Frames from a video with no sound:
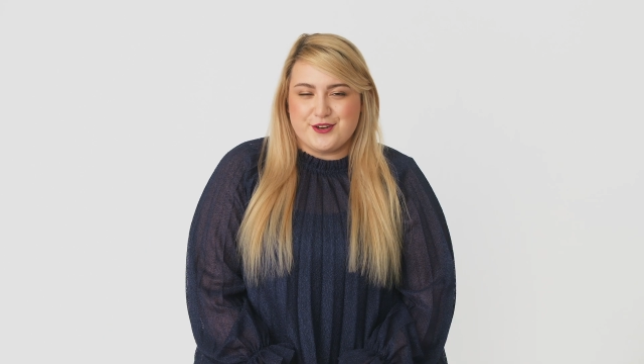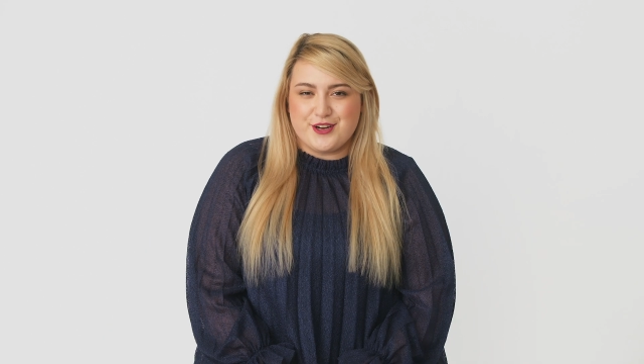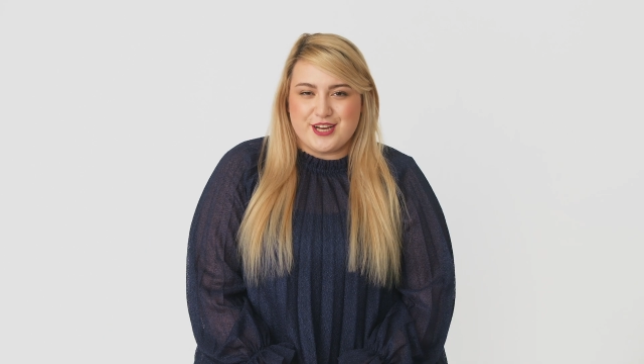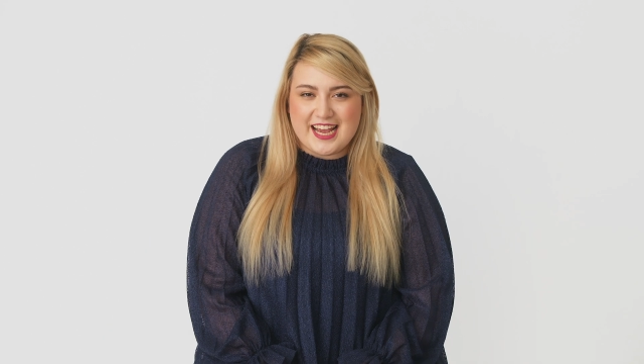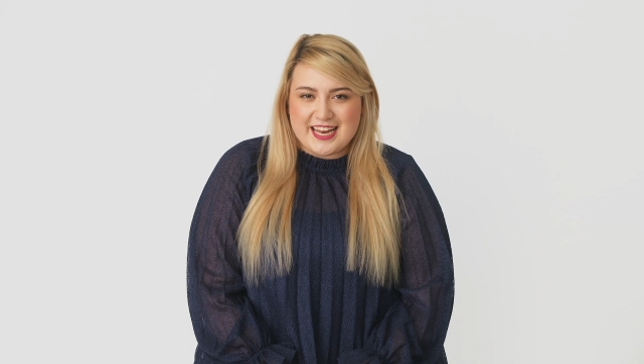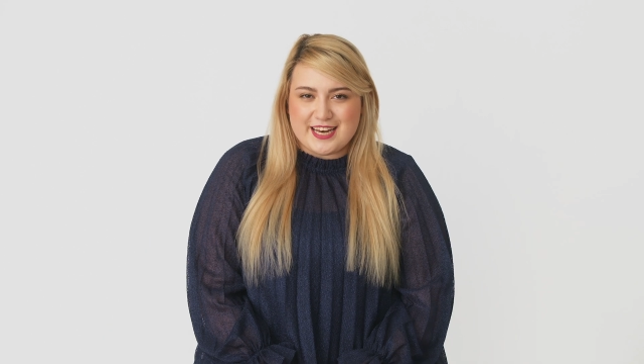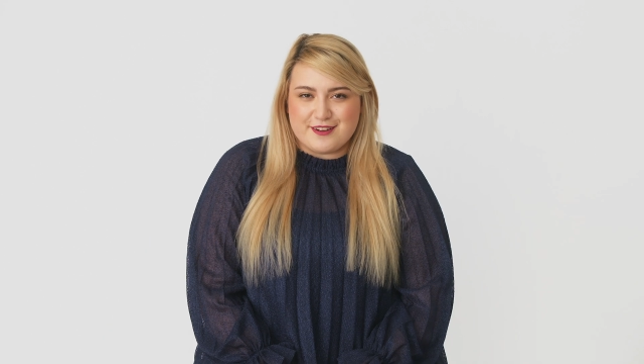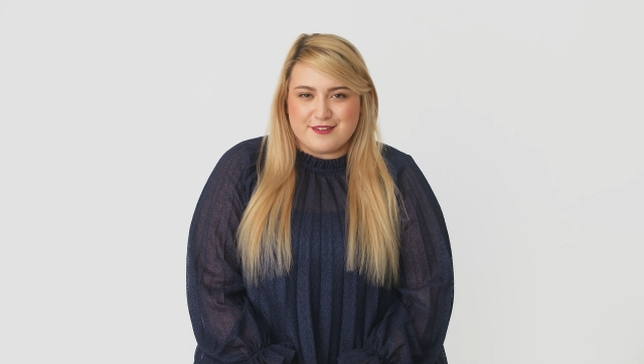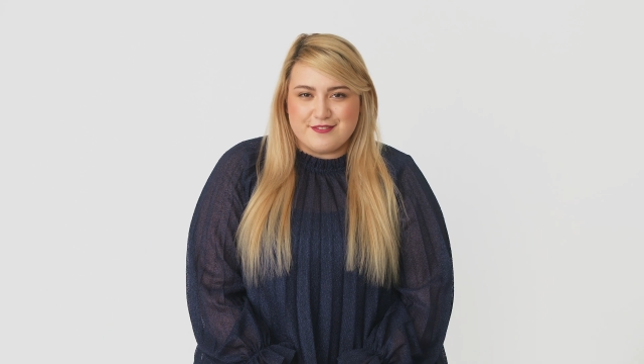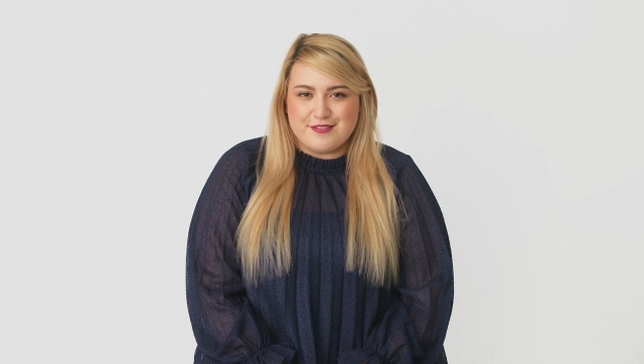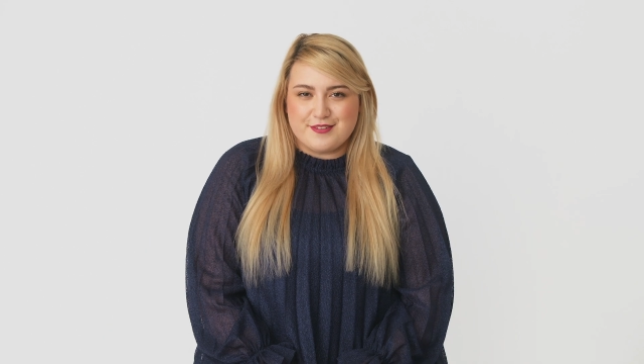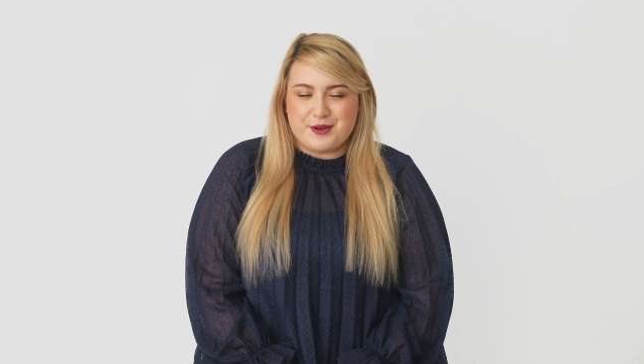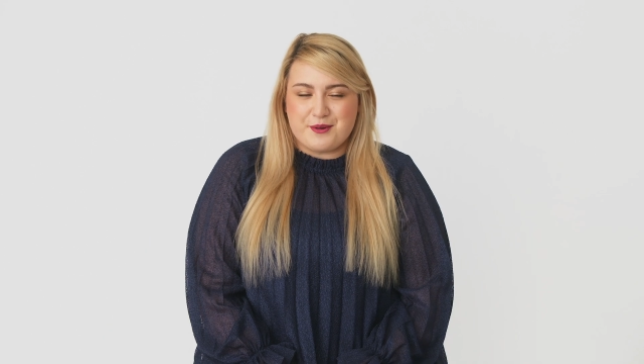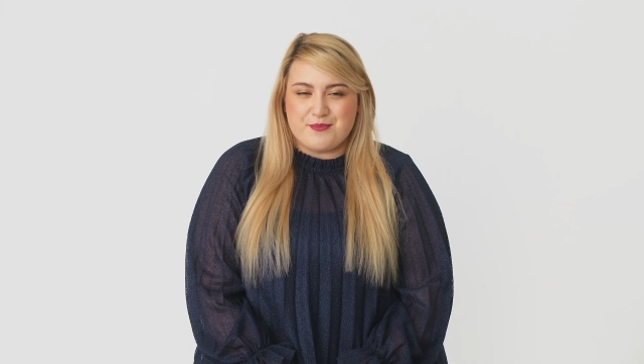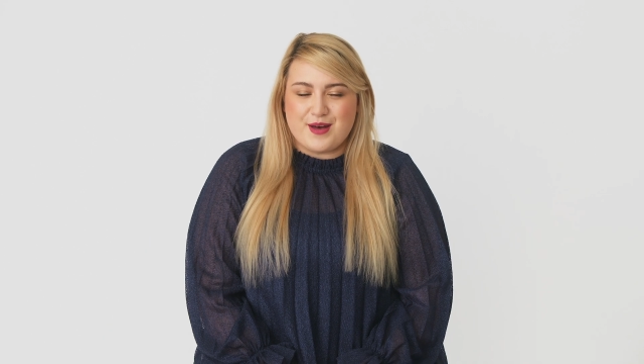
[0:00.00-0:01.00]
creative,
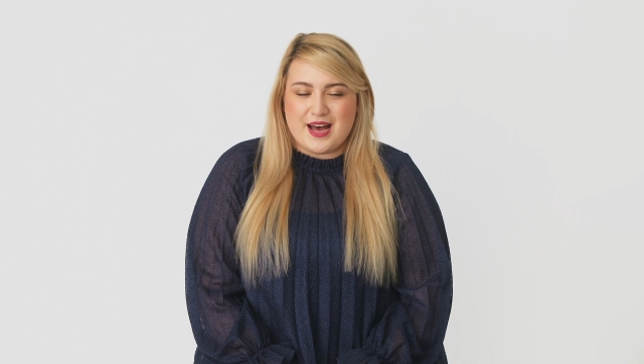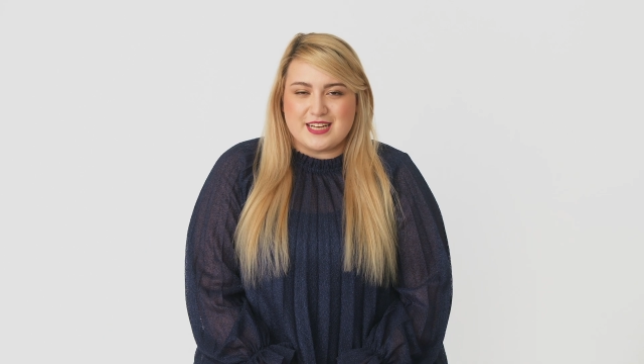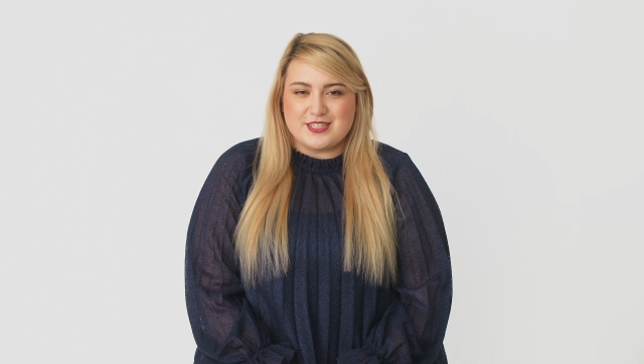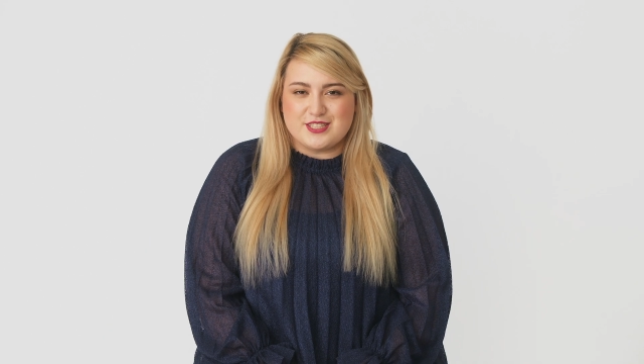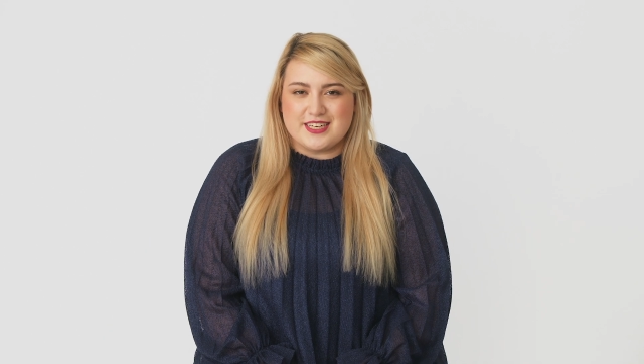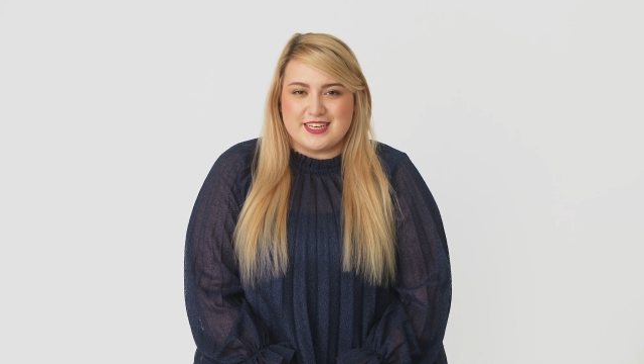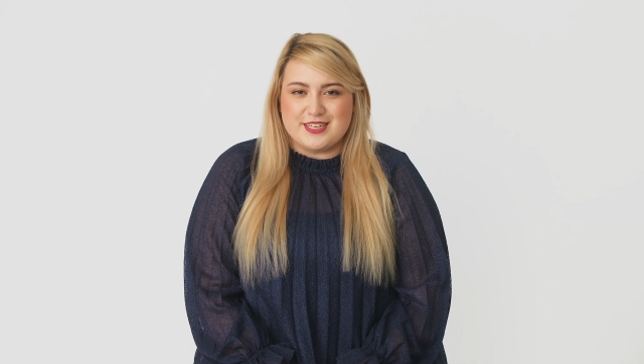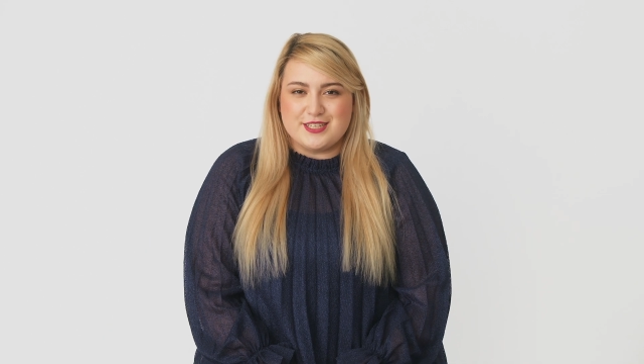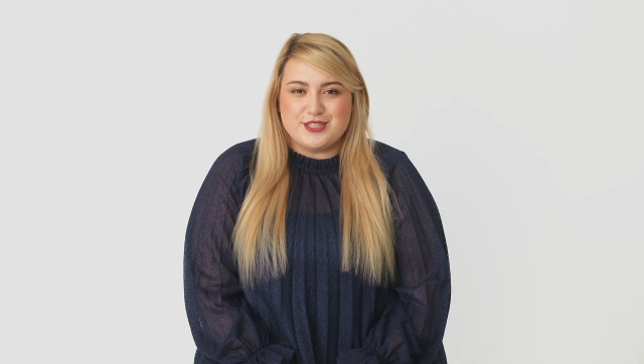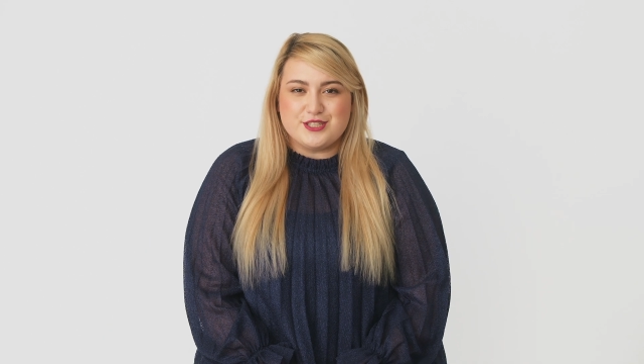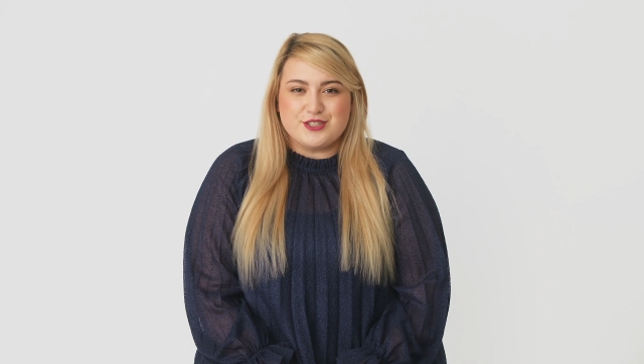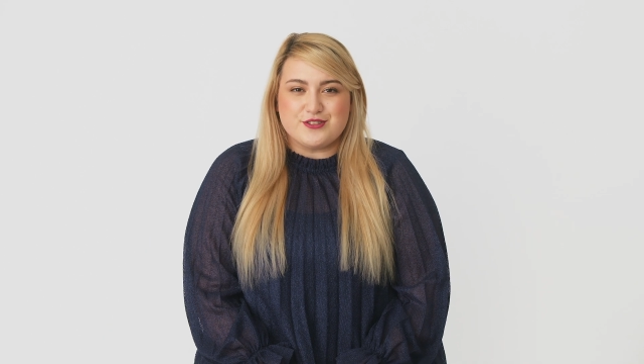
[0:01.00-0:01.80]
compassionate,